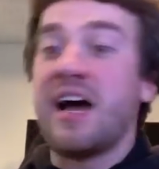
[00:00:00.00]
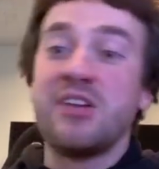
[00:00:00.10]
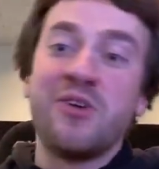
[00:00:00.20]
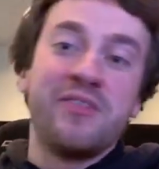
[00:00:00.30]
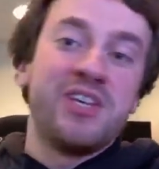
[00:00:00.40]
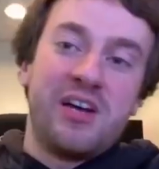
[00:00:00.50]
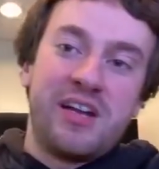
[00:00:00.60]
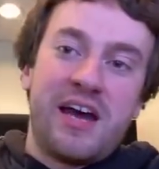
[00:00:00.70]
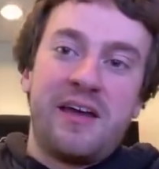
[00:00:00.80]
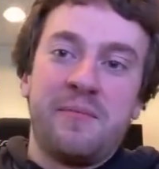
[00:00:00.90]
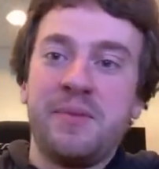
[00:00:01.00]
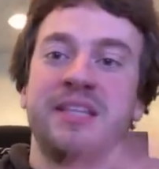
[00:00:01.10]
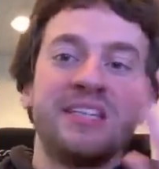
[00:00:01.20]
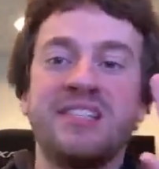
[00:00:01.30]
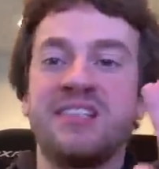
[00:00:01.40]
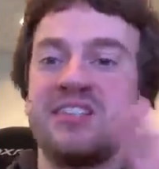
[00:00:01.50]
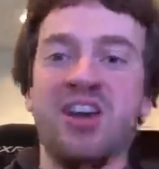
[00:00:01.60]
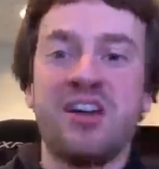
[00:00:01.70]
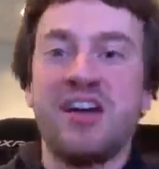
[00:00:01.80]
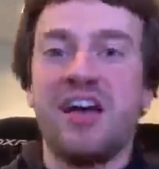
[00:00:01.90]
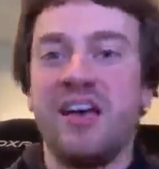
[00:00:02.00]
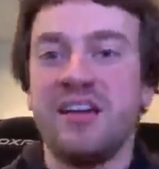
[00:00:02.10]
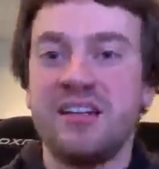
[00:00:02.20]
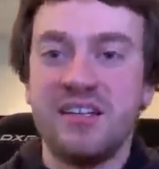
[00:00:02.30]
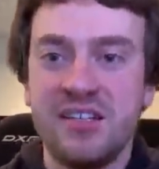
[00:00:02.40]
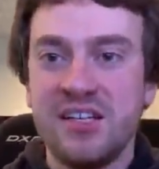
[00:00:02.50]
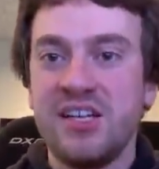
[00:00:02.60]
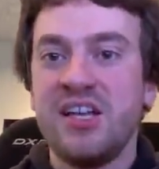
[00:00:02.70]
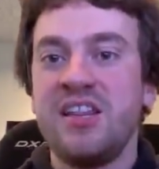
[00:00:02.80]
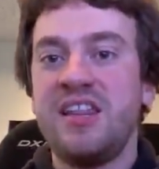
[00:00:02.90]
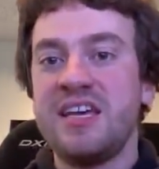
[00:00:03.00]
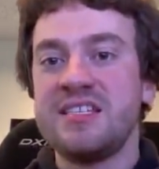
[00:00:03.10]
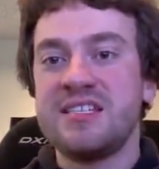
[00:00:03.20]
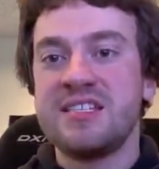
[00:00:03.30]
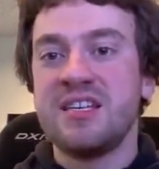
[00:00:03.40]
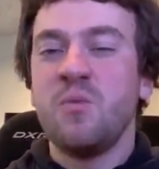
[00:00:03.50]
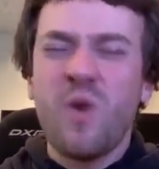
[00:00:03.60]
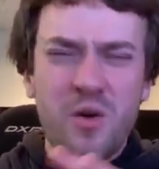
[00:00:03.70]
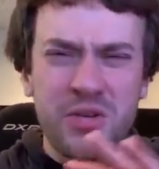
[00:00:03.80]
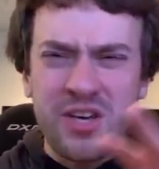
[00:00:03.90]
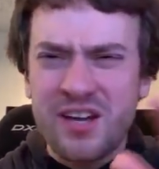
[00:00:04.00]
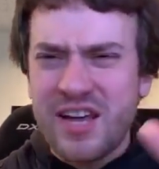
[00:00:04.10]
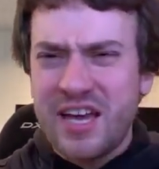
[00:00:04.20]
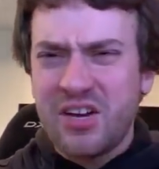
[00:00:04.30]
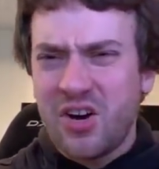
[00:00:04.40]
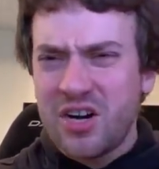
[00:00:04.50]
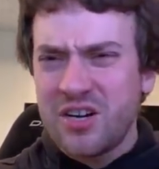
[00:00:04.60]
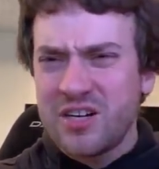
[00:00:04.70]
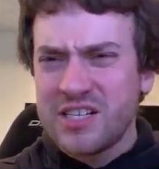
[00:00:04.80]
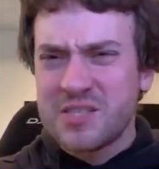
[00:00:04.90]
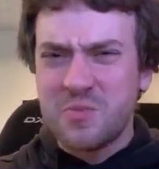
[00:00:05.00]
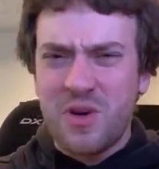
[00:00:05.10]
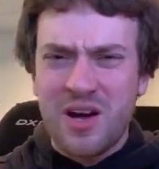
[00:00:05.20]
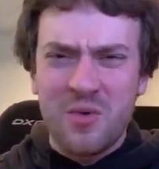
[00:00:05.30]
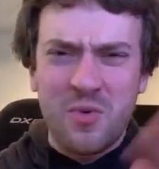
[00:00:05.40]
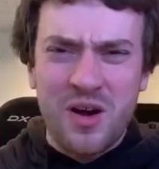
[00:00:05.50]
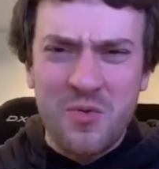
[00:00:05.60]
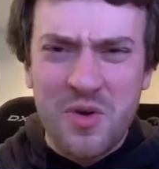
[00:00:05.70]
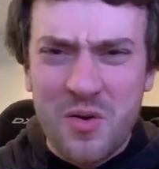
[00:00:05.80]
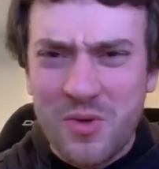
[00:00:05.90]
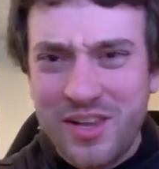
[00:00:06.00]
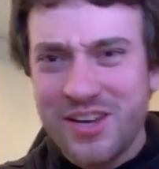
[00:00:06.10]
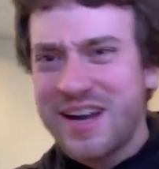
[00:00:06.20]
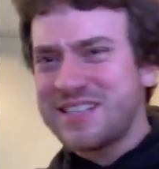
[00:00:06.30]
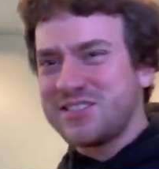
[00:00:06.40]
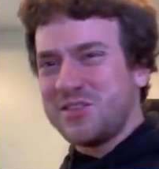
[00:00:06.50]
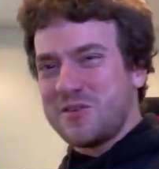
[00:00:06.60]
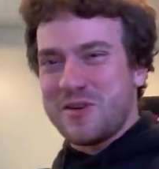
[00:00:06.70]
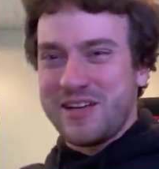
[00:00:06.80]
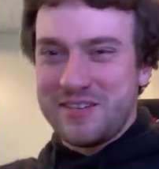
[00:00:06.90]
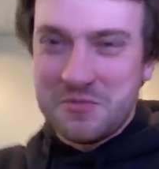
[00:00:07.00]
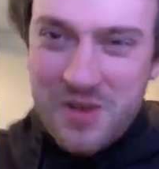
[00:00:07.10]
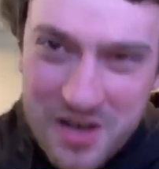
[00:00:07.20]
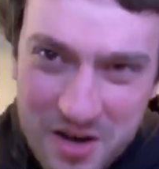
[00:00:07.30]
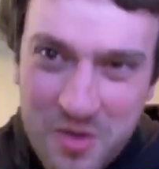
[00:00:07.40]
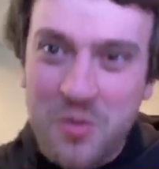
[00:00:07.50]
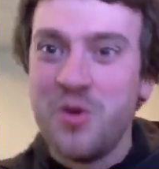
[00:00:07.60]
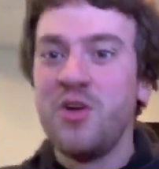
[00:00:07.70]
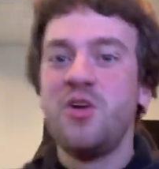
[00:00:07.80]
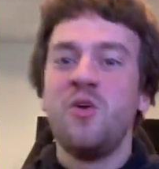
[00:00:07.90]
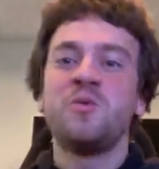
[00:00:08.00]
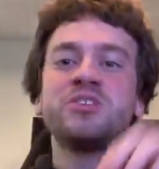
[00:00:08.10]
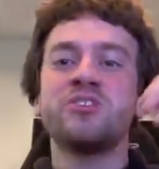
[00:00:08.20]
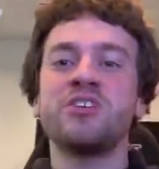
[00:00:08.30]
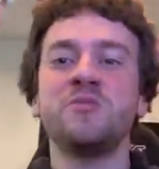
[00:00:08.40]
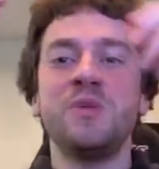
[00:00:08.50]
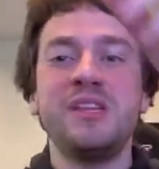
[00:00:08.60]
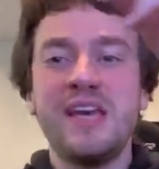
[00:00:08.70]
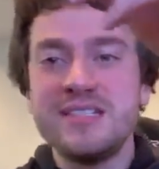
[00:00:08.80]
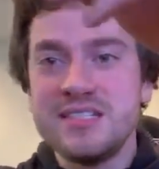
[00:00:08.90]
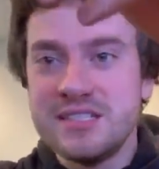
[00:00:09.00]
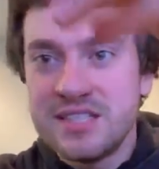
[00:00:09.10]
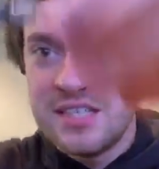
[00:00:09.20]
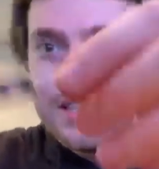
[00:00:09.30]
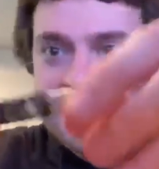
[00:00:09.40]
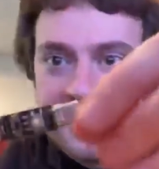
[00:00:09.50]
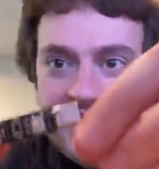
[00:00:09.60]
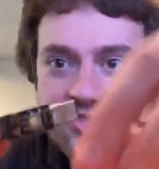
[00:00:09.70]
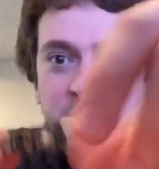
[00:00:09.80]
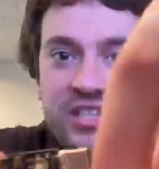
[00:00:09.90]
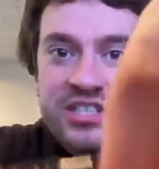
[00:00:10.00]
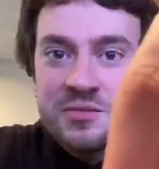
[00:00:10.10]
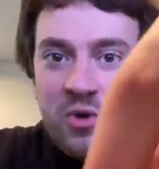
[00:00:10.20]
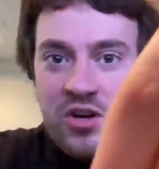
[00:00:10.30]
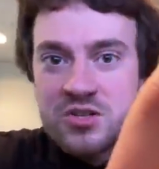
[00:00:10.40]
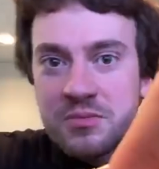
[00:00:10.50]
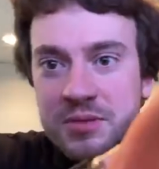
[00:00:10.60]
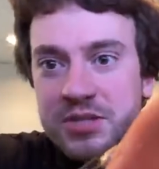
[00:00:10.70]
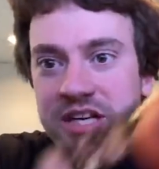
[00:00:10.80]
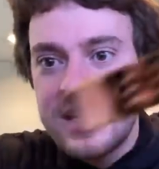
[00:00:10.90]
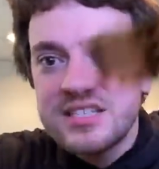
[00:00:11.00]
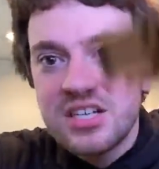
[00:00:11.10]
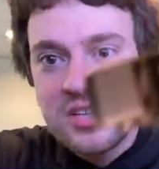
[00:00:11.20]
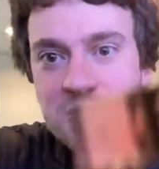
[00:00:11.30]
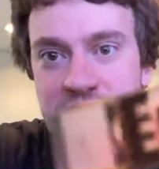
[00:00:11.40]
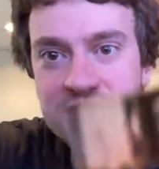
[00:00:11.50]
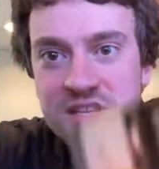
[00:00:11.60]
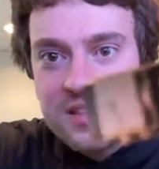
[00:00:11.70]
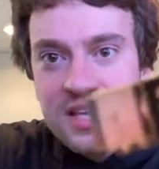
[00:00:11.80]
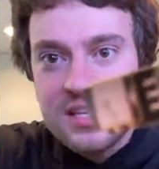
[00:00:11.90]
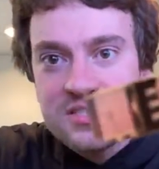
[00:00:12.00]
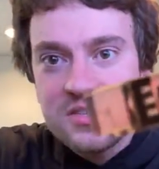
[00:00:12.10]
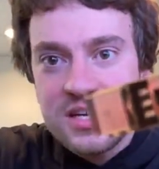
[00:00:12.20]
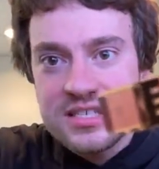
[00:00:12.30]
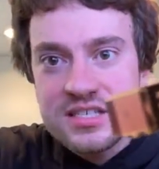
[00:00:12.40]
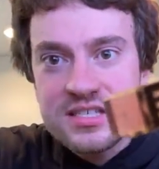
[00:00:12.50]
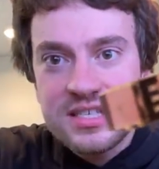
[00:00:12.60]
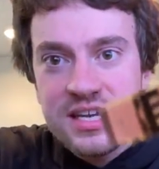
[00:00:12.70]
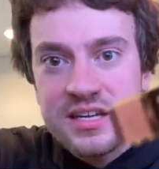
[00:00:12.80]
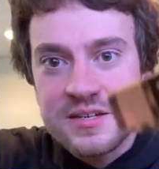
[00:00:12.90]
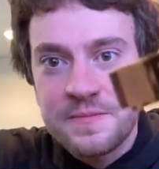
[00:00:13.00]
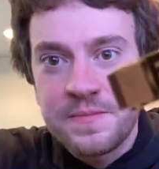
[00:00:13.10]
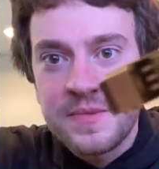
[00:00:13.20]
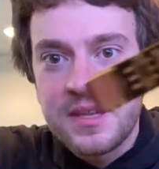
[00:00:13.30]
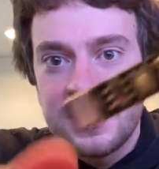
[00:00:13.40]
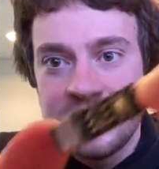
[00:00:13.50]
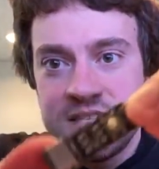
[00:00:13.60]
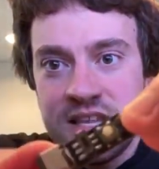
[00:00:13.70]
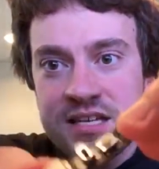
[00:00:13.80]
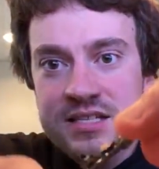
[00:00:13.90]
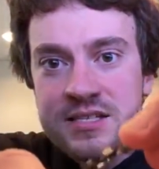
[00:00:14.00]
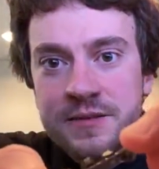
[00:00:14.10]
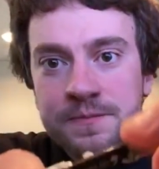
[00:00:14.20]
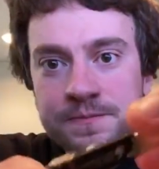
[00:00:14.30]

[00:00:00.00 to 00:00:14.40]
I do have Hyundai, but this isn't Hyundai. This, whoa, Hyundai car harness. Whoa, whoa, whoa, what are you guys doing? Whoa, we're starting with this. It's really small, so I'm going to bring it nice and close to the thingy so you guys can see it. You see this?